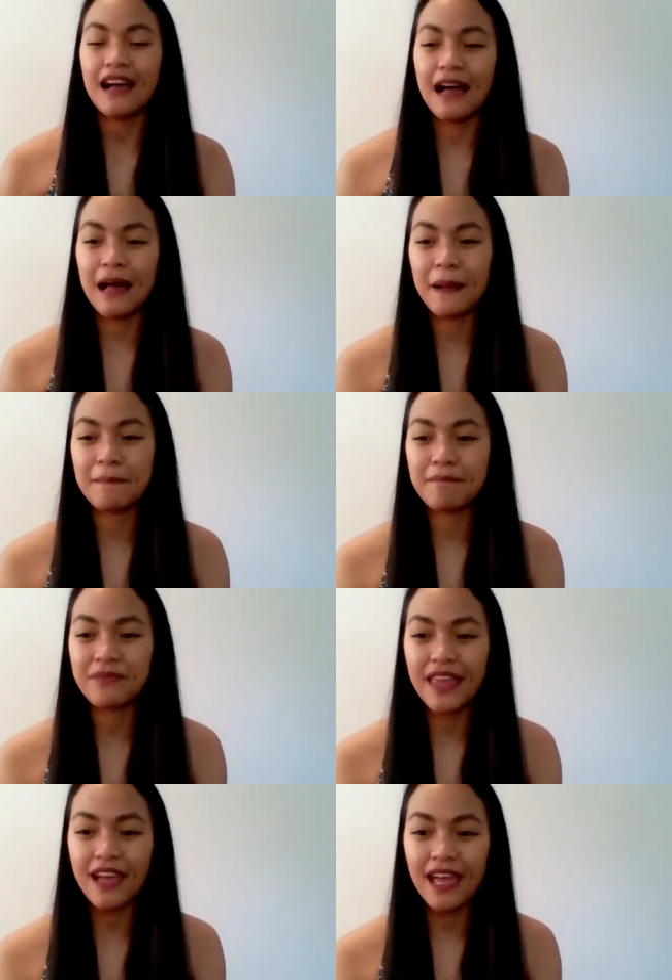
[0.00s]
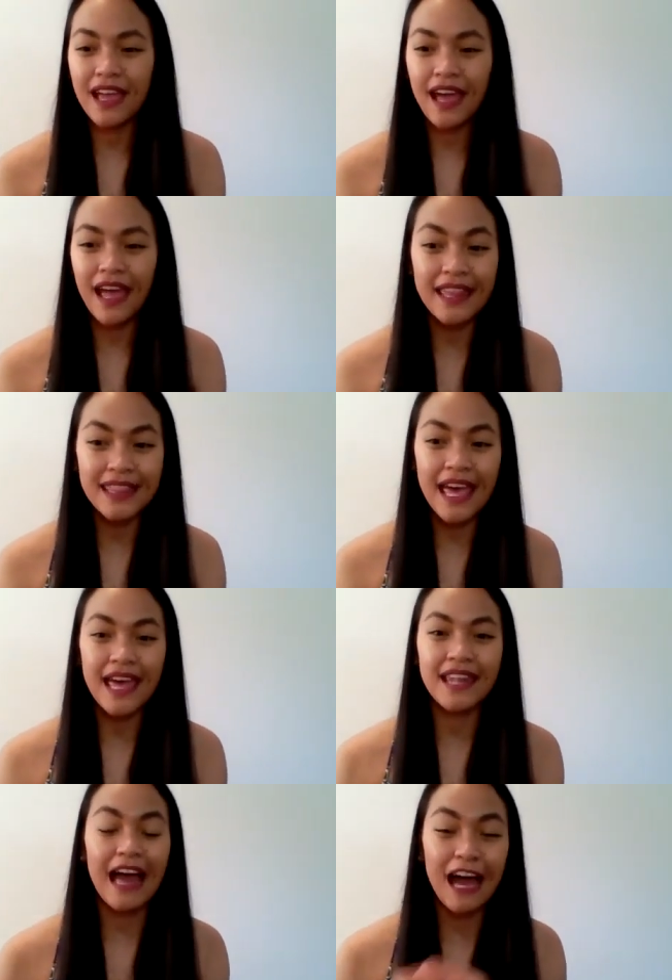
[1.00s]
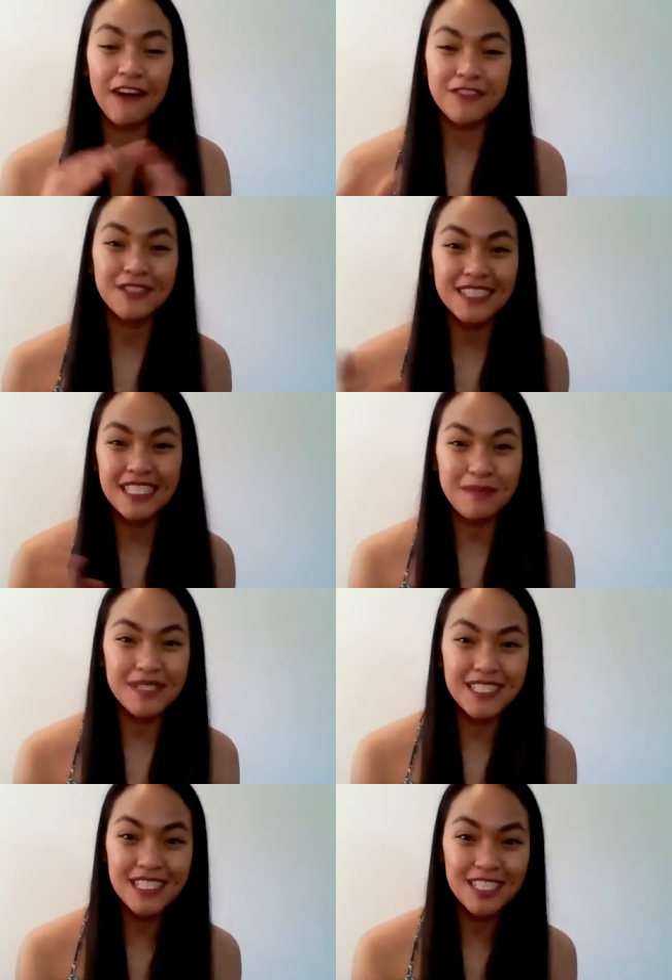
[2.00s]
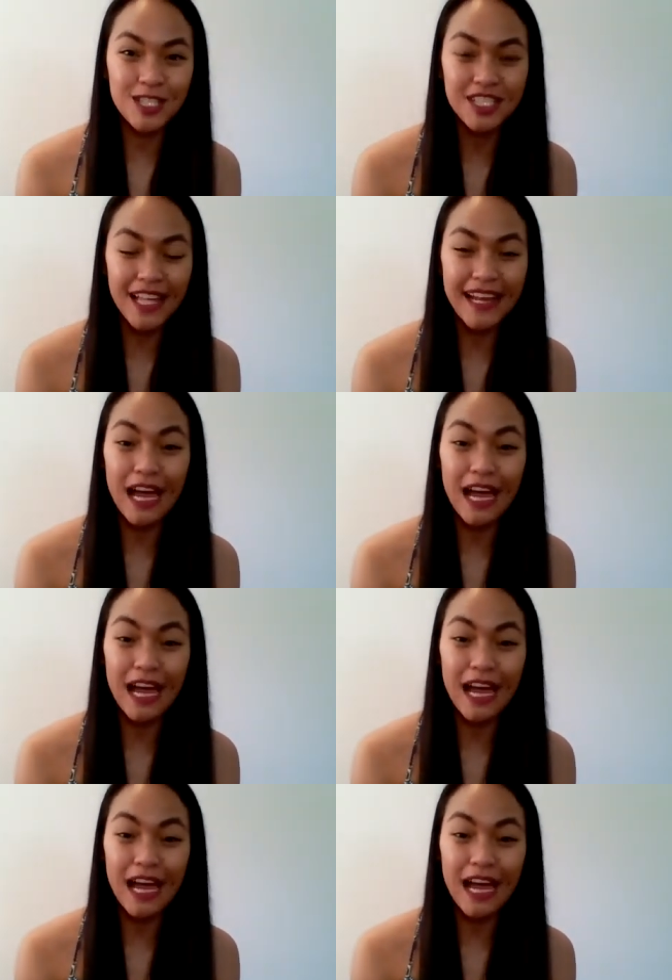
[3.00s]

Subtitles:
Um, and then after the CBC Searchlight,